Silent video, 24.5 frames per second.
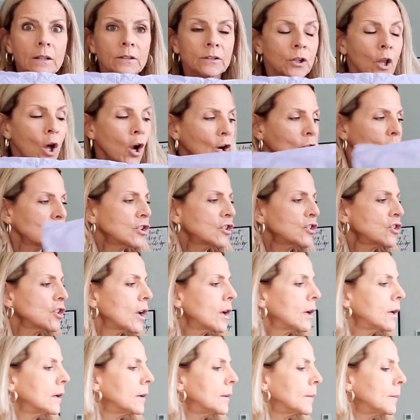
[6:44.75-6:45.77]
large
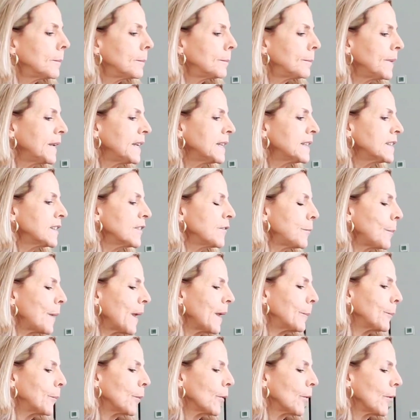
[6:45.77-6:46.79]
piece of
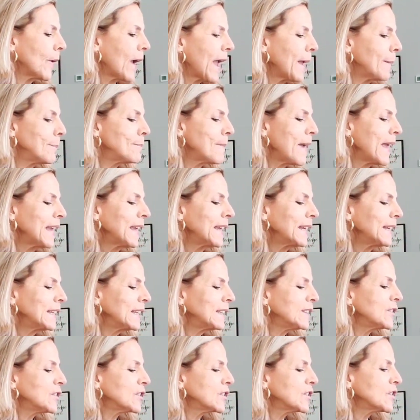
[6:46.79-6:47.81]
paper and make it
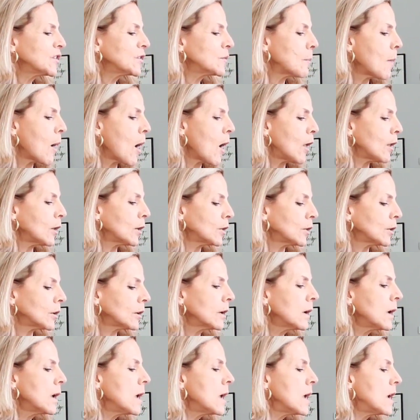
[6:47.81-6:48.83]
into
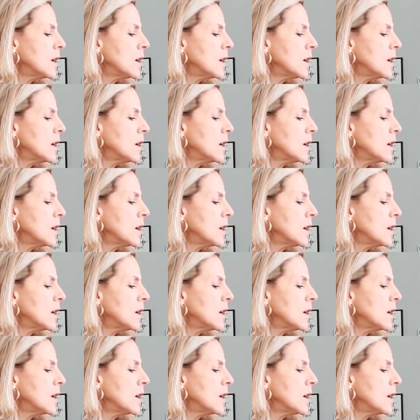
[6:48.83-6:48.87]
smaller